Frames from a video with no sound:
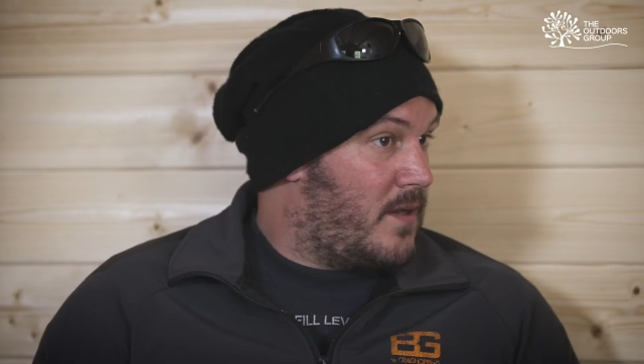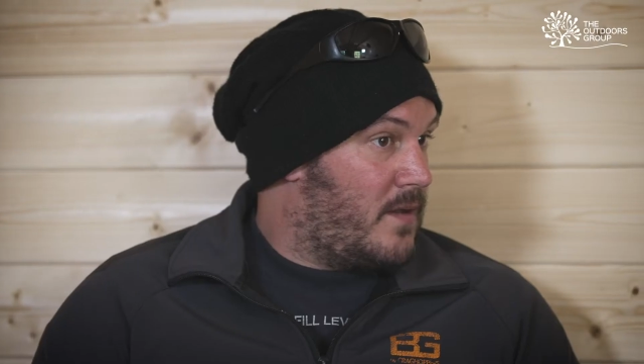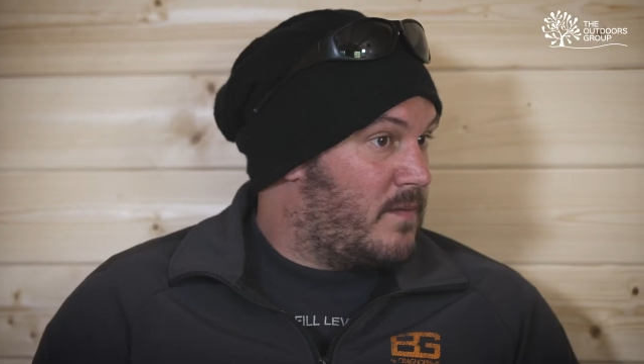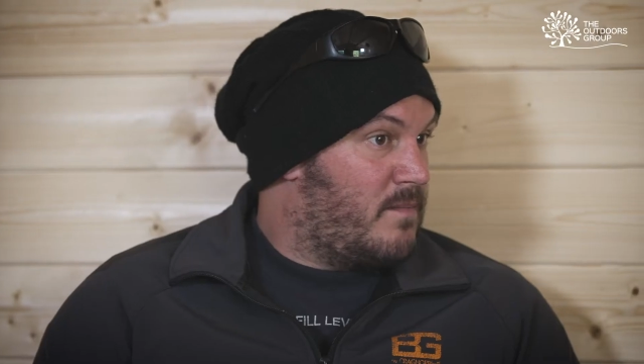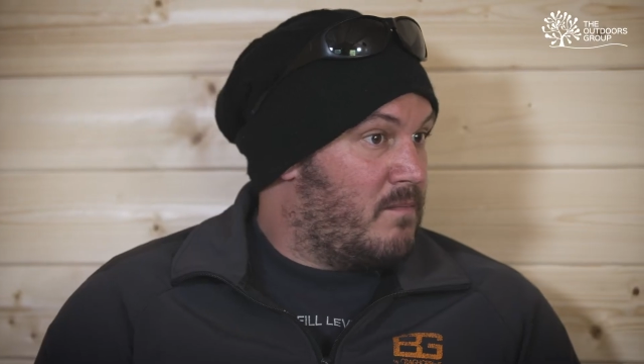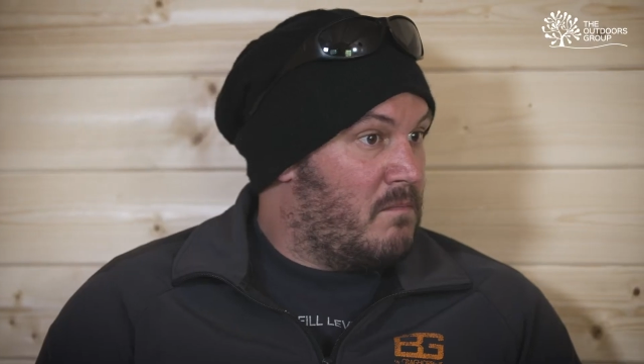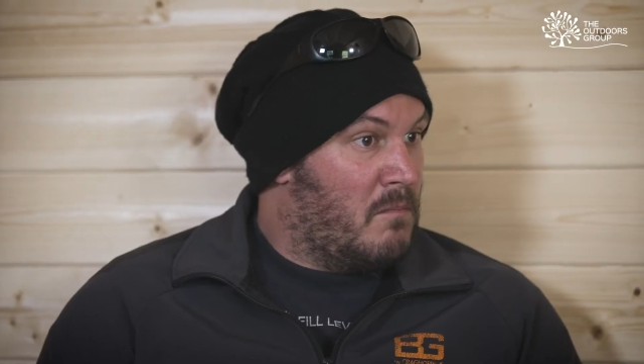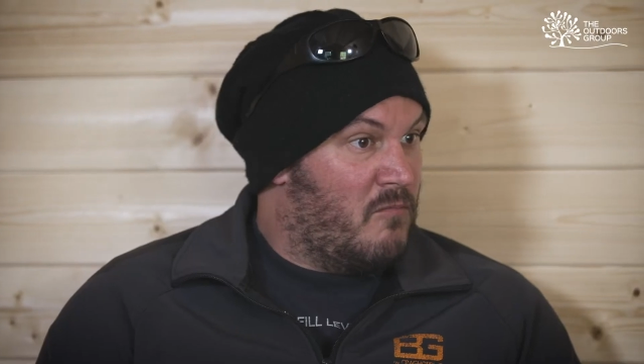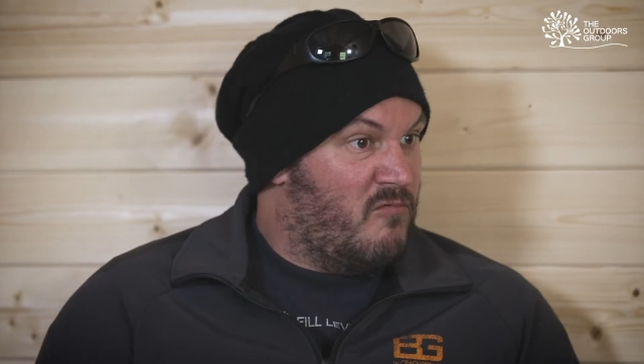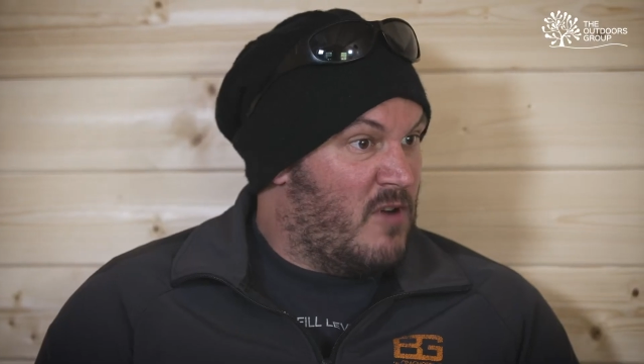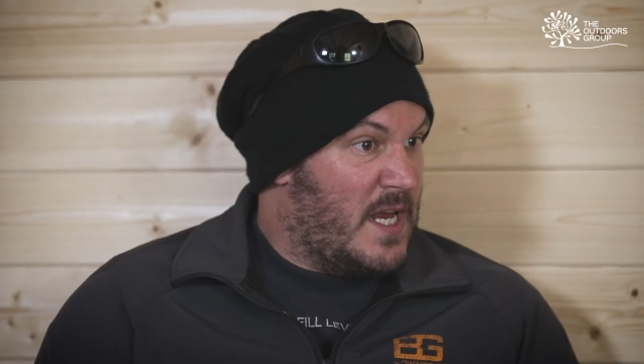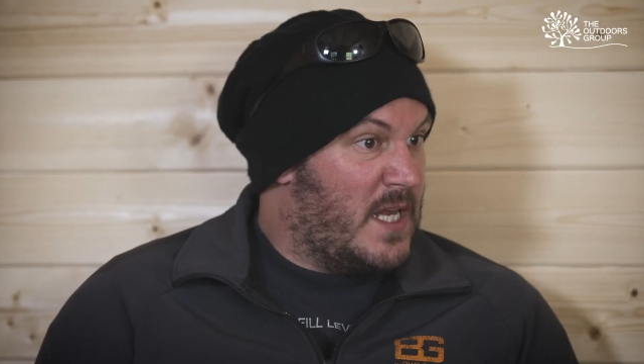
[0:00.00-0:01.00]
and
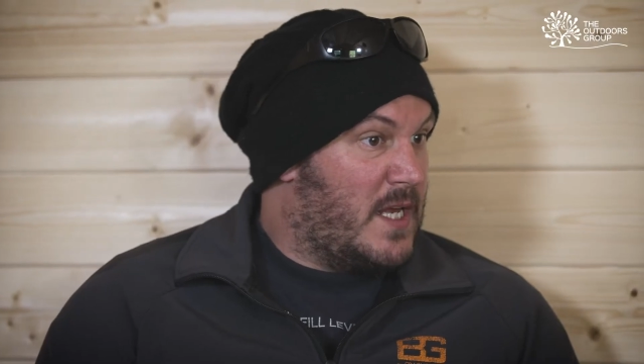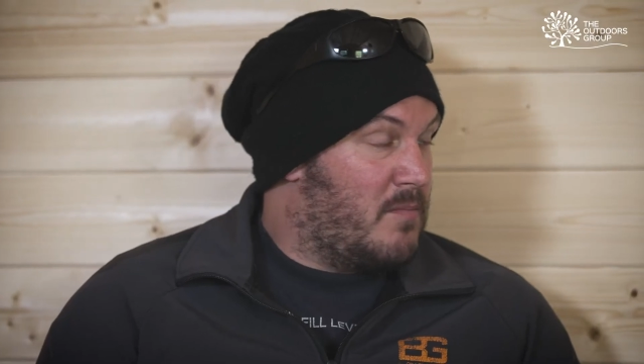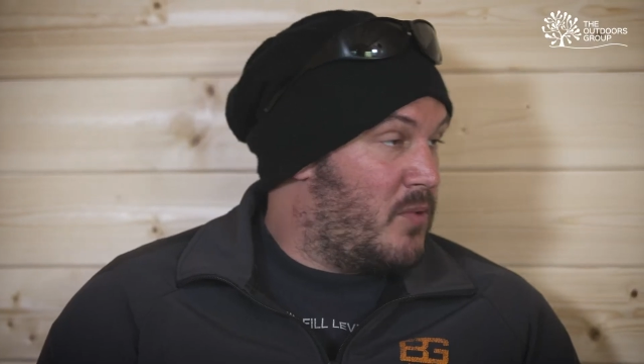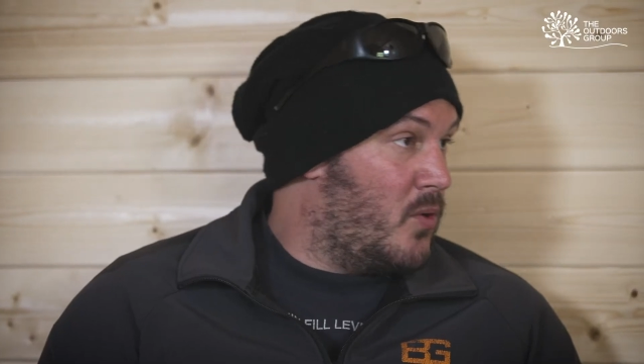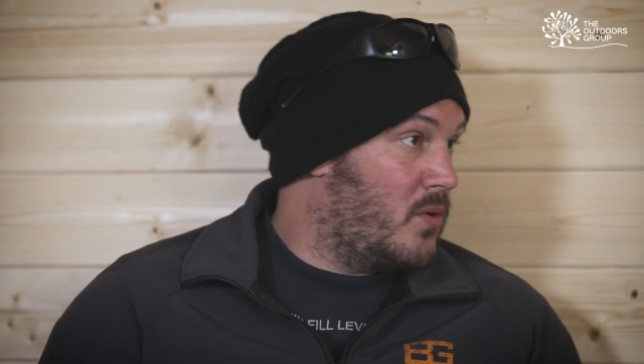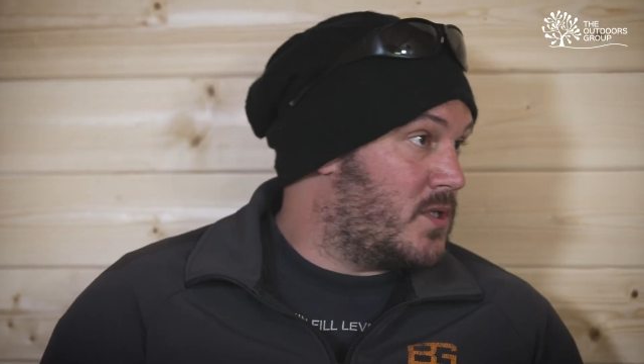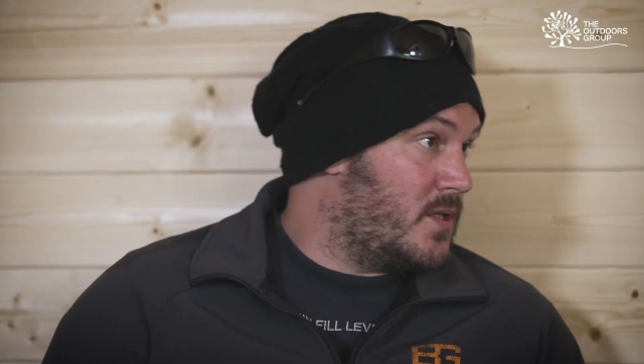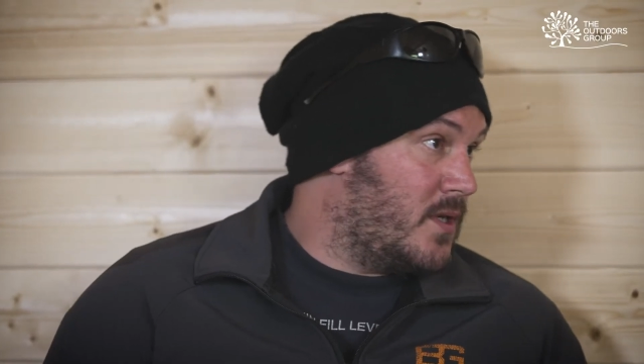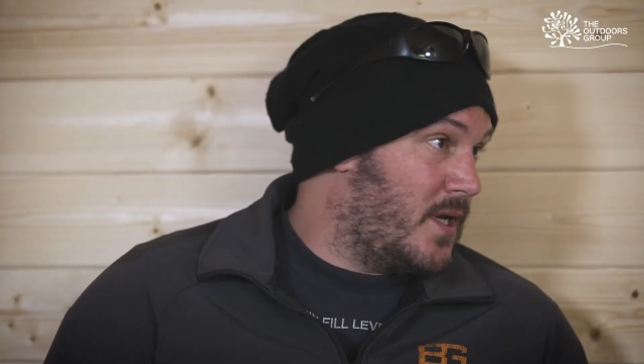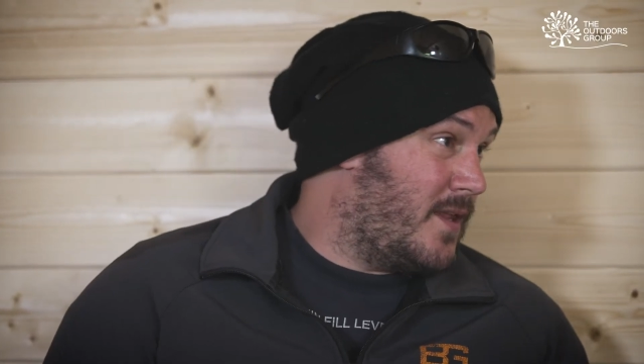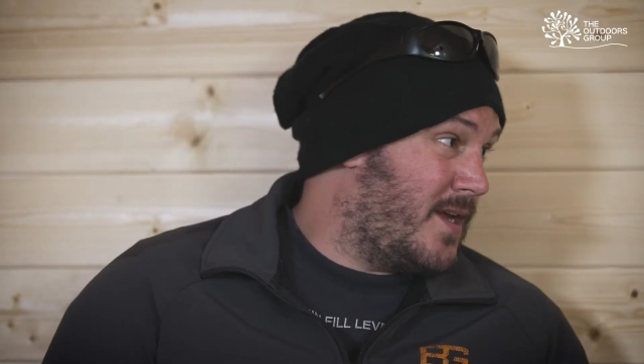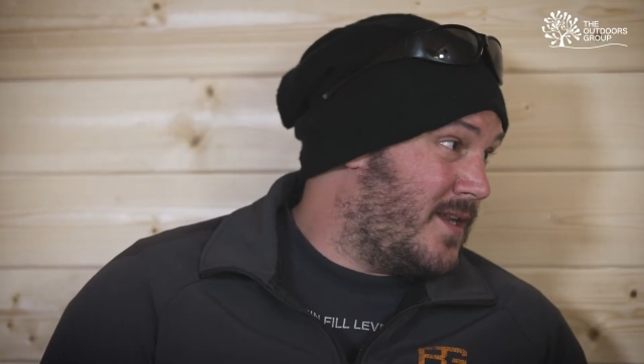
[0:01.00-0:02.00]
really
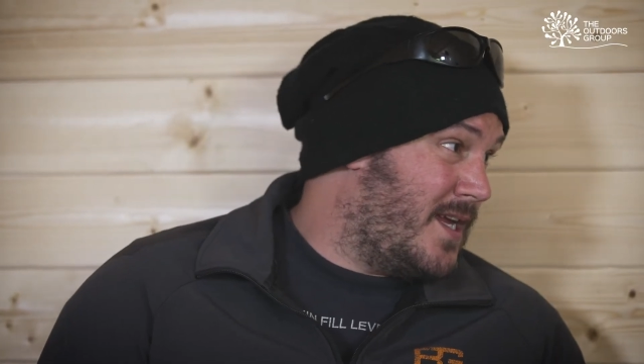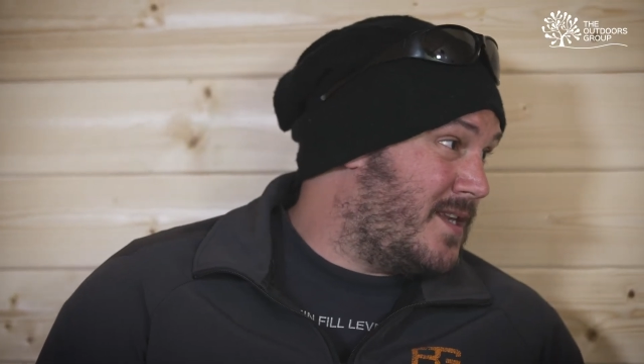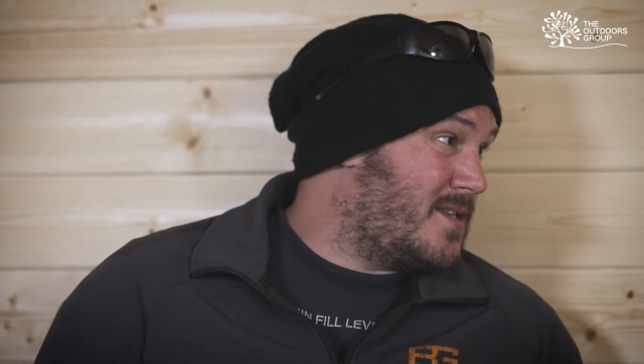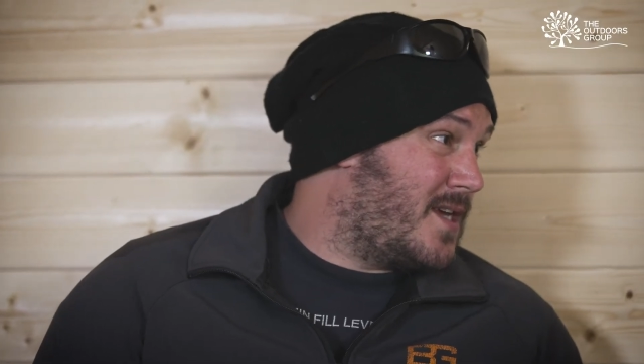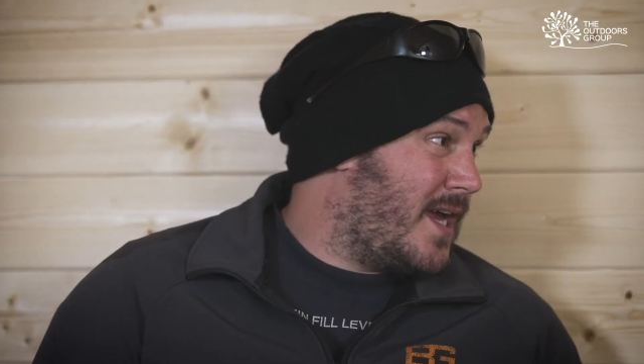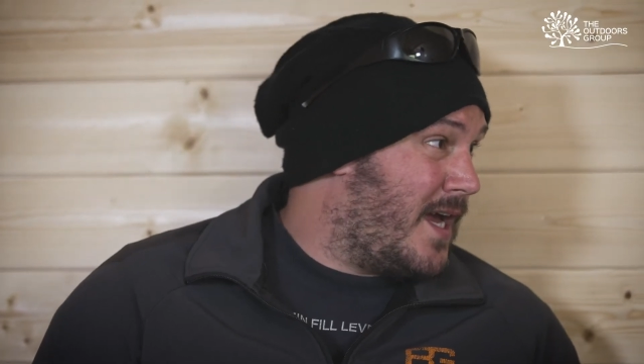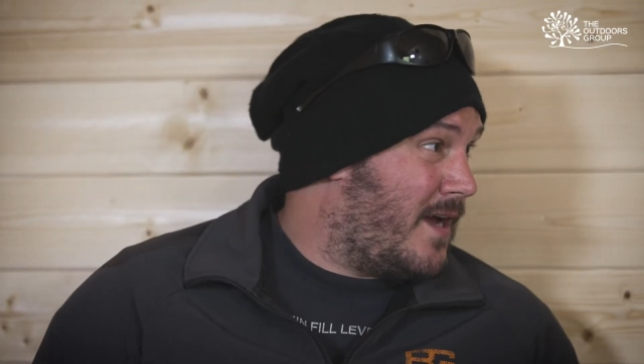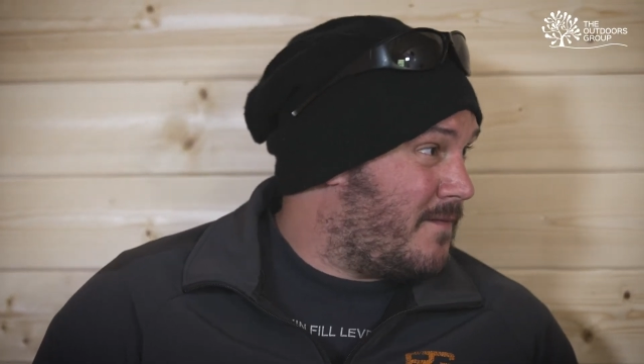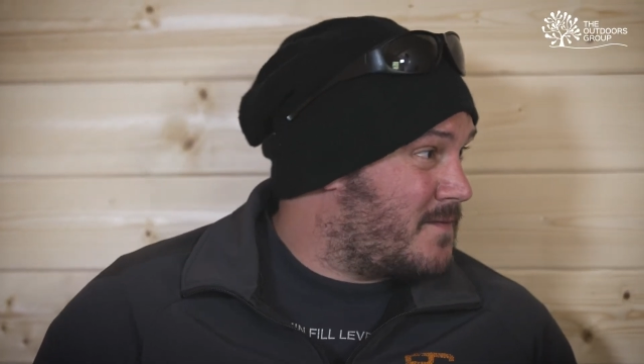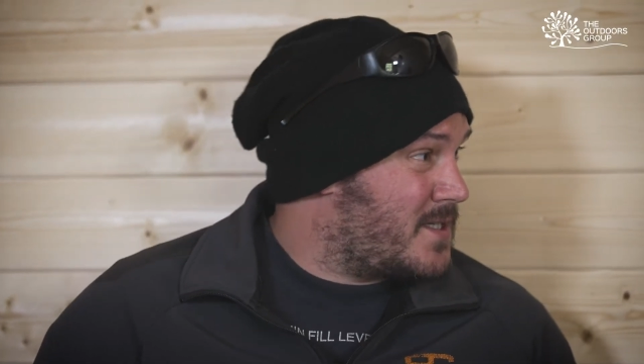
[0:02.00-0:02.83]
importantly, they need to have